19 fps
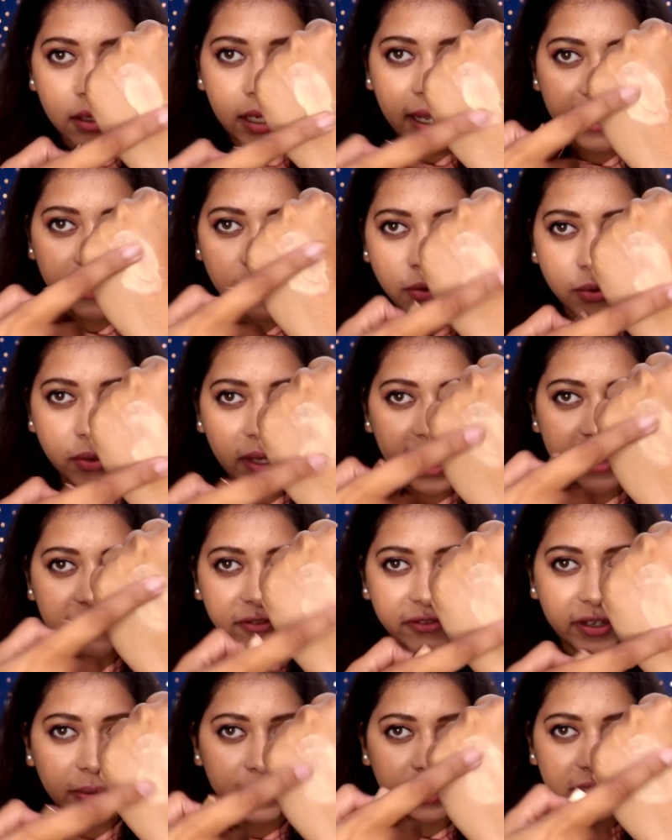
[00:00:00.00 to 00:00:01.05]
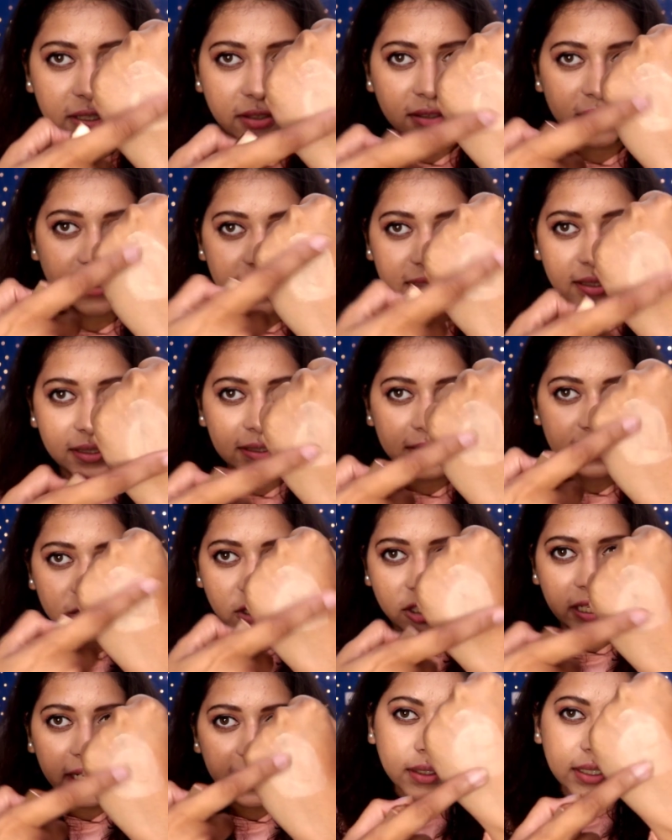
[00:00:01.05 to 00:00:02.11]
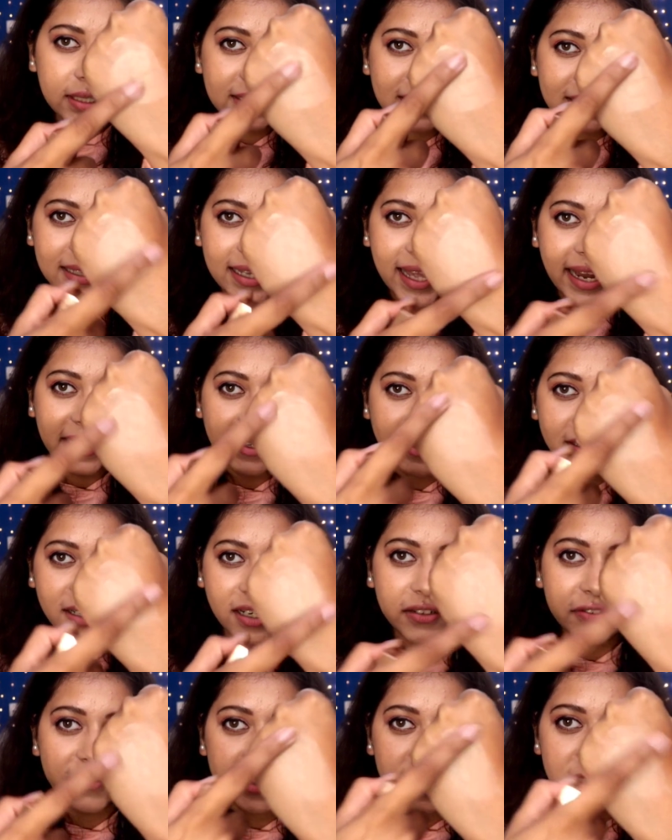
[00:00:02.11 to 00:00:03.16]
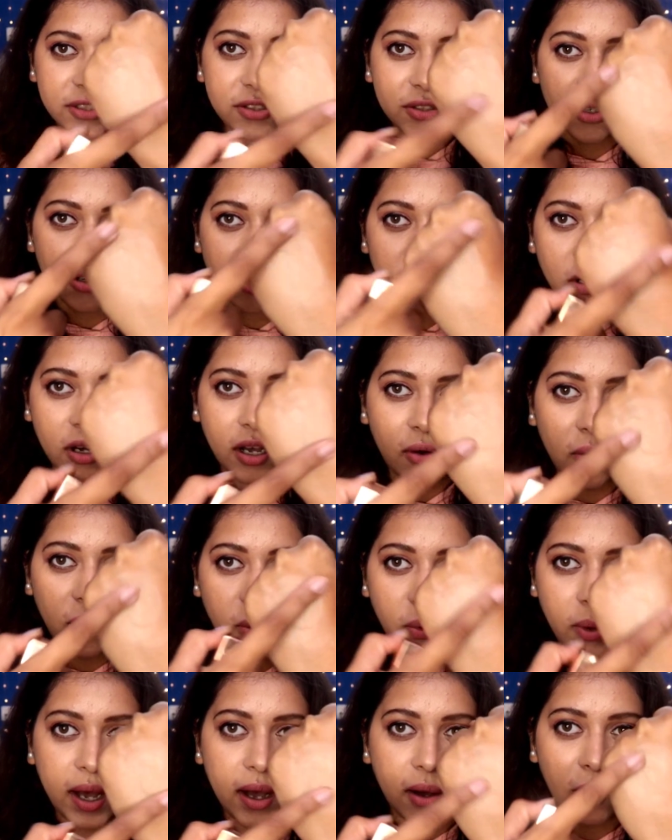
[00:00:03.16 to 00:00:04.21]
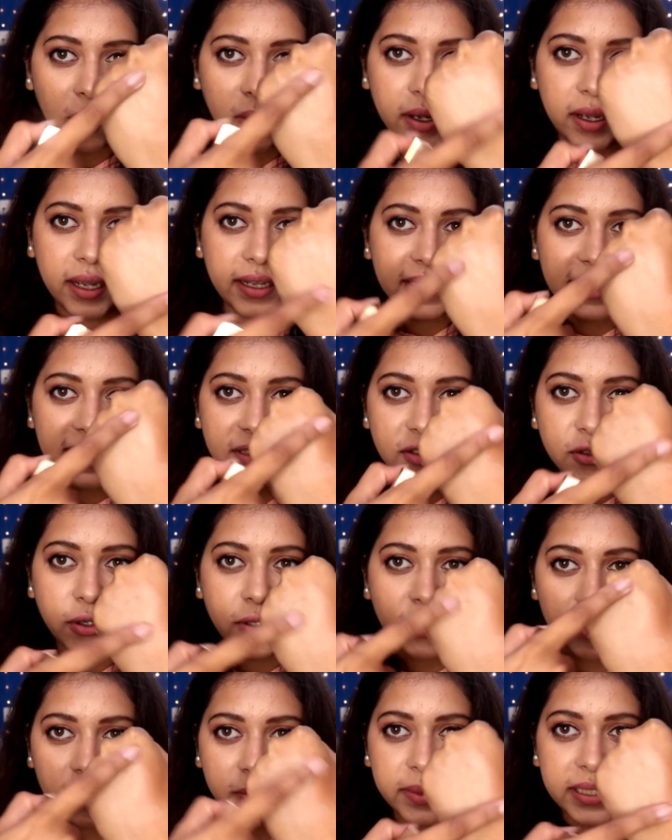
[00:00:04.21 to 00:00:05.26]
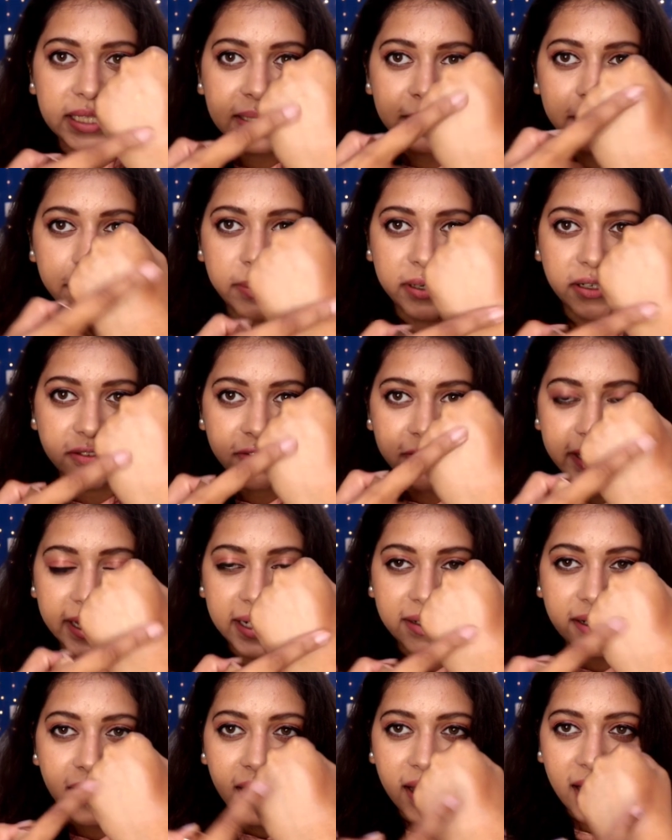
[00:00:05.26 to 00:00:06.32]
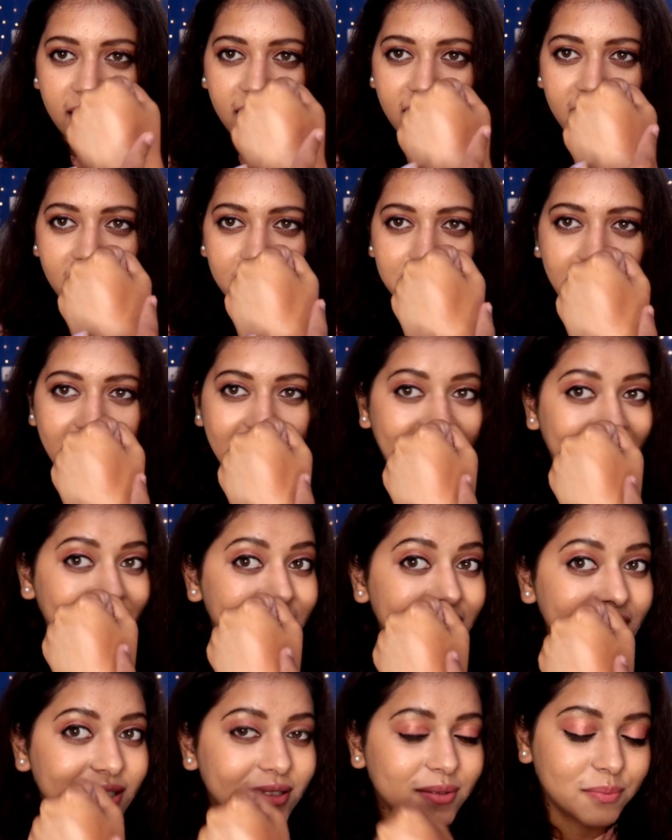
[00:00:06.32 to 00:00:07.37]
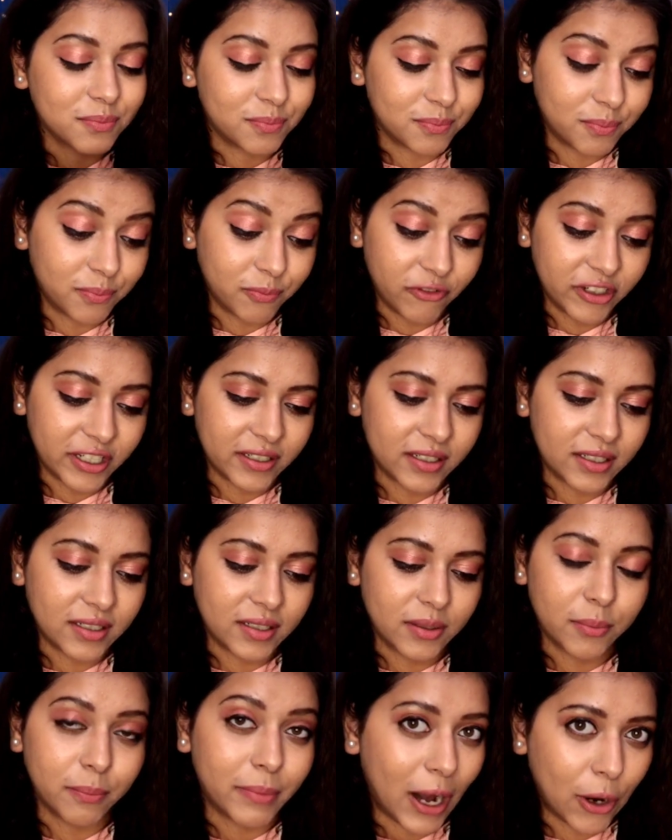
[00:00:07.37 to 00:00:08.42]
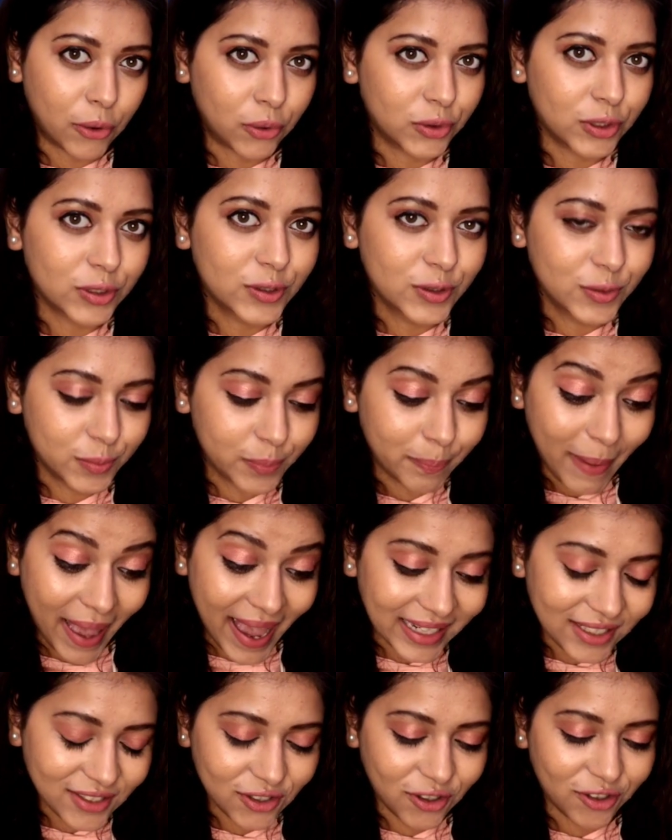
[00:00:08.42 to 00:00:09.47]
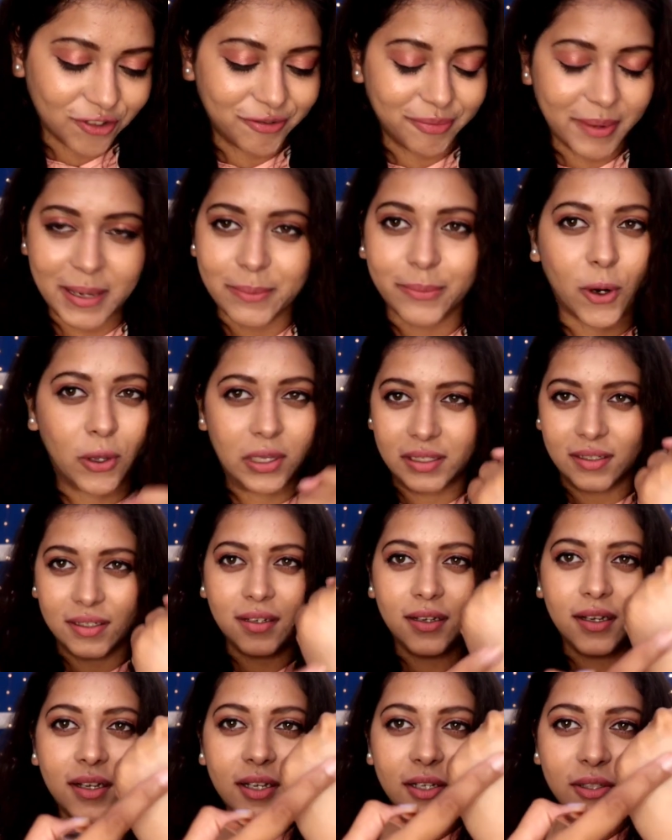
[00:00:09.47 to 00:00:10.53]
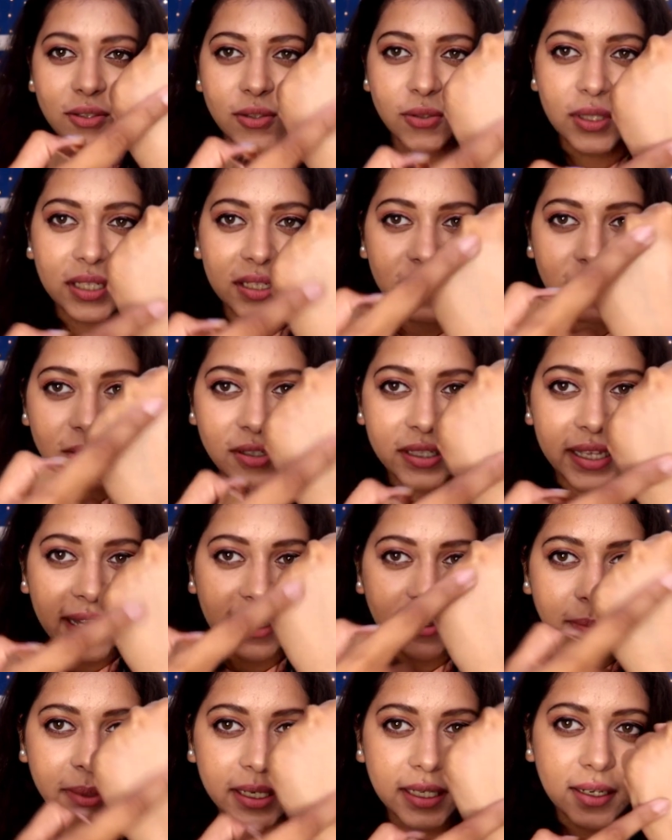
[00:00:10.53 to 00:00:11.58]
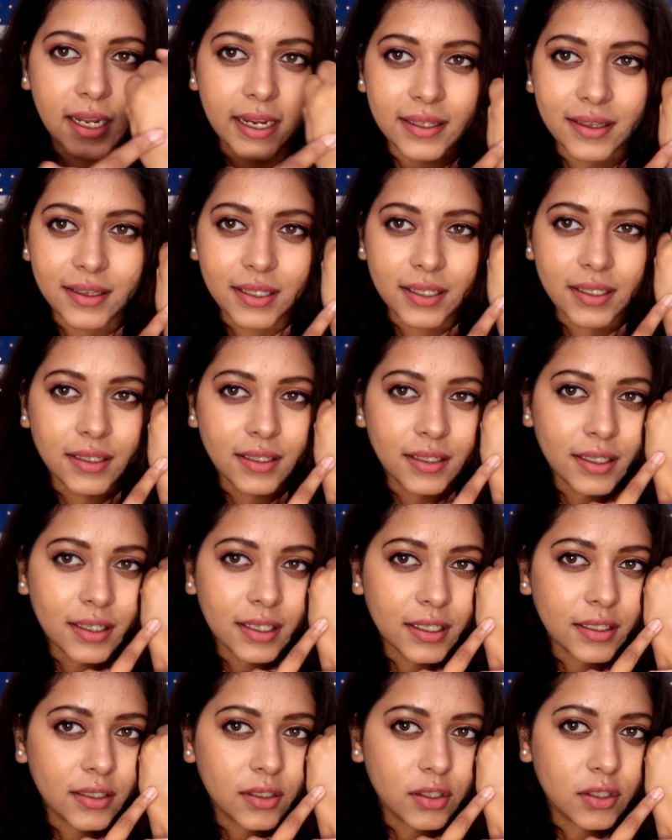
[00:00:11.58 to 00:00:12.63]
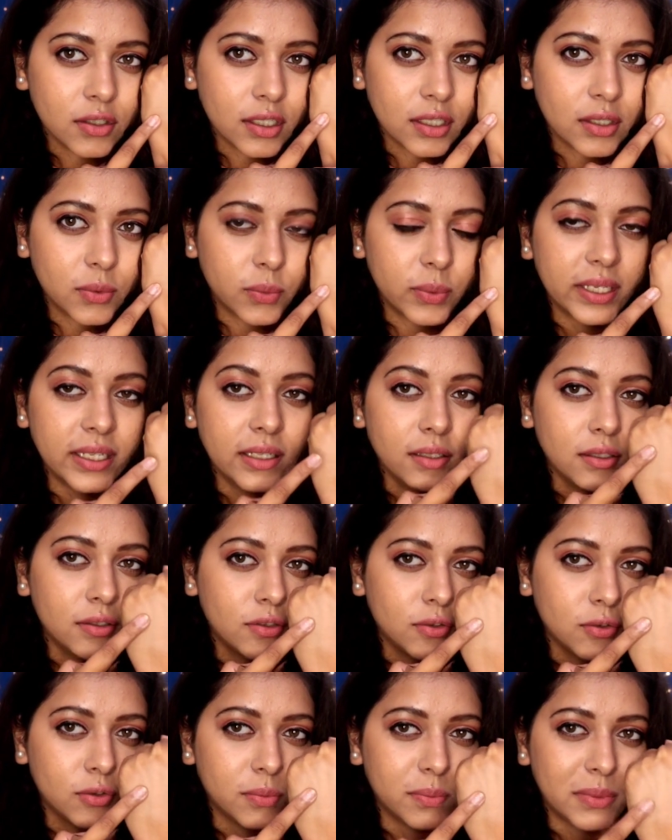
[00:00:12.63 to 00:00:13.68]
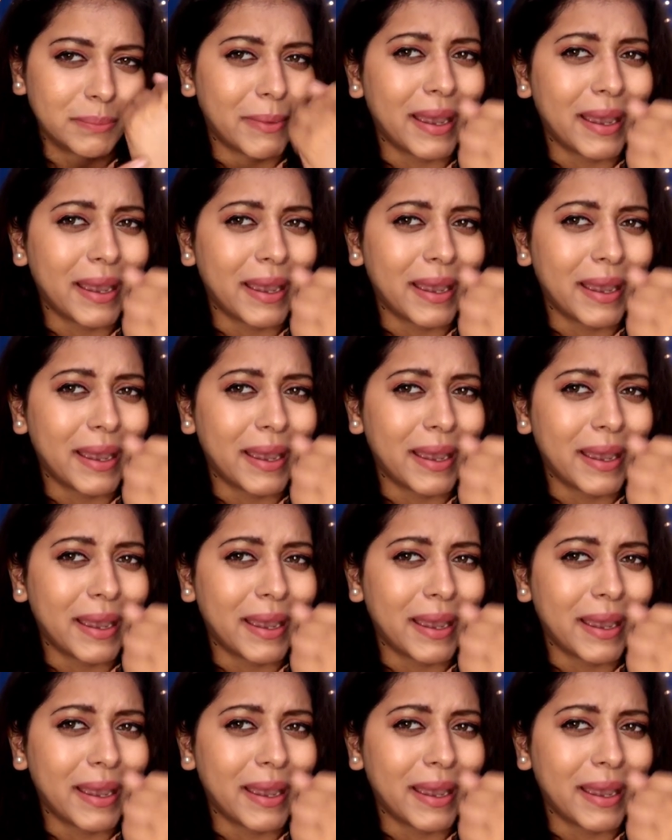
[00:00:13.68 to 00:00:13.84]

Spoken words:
I do have foundations in this shade. It's light coverage. Oh wow, I think it's going to be perfect. I have this weird brown patch of my bronzer, so ignore that. But I think it will suit me.